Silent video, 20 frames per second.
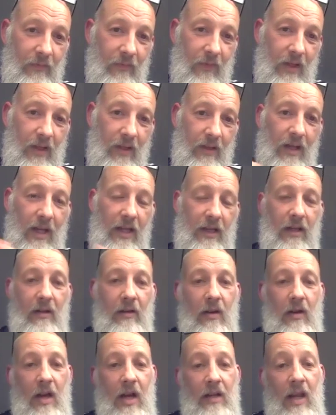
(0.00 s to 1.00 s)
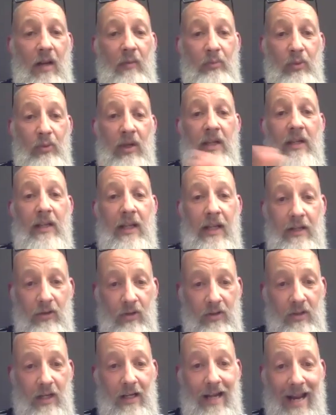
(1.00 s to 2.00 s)
and they did, uh, they brilliantly
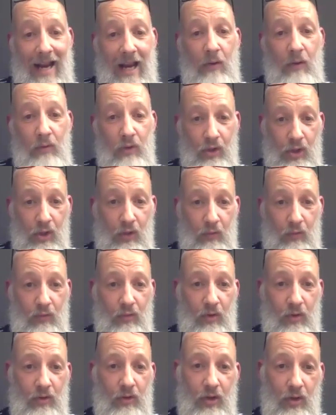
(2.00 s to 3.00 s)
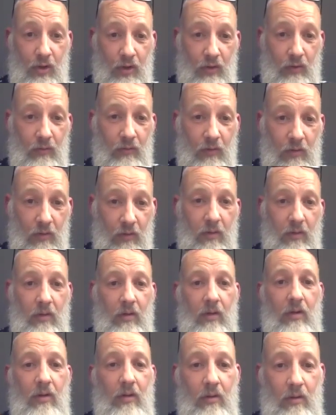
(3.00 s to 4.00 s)
just allowed children to
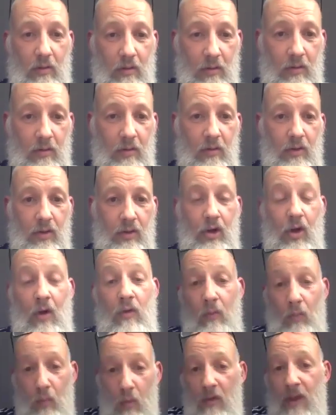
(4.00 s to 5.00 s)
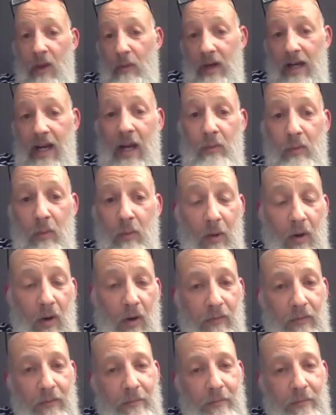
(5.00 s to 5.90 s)
show them what they were capable of. How